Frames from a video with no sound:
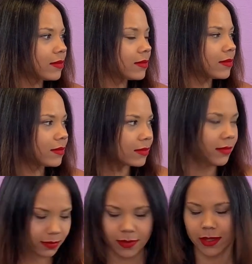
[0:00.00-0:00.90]

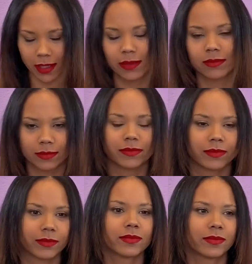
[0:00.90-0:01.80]

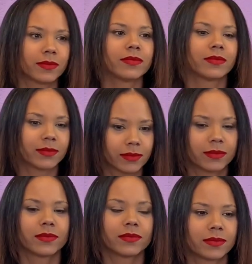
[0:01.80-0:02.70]

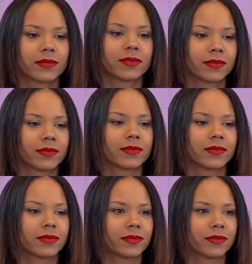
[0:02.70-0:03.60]

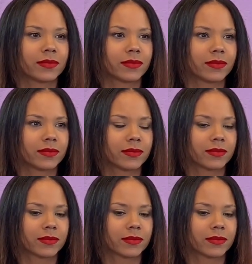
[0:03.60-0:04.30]
This person isn't speaking.